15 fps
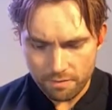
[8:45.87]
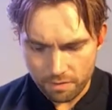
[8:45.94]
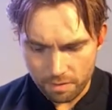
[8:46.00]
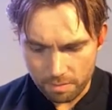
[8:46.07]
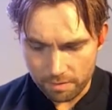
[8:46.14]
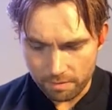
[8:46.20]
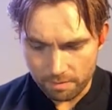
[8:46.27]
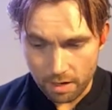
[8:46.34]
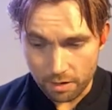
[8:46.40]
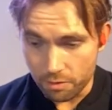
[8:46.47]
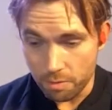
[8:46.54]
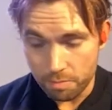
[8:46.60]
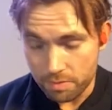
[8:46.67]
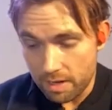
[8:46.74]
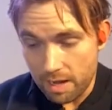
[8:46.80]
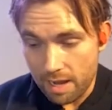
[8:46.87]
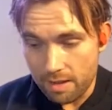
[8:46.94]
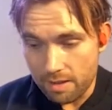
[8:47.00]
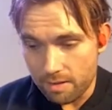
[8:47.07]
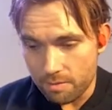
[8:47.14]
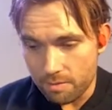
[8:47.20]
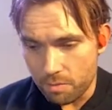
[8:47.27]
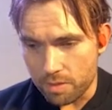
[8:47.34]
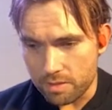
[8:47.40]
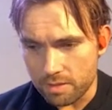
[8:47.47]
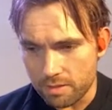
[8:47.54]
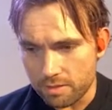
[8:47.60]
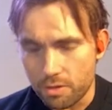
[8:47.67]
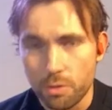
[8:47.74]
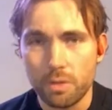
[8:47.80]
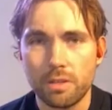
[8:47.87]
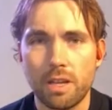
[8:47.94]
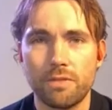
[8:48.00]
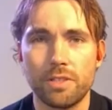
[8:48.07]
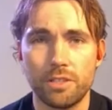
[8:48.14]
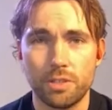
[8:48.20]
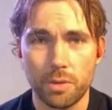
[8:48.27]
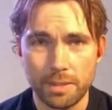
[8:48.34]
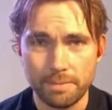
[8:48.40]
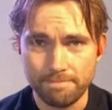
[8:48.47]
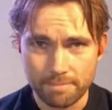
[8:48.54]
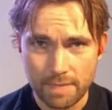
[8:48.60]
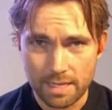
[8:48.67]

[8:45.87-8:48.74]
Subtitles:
from a group that I wasn't cool enough to join.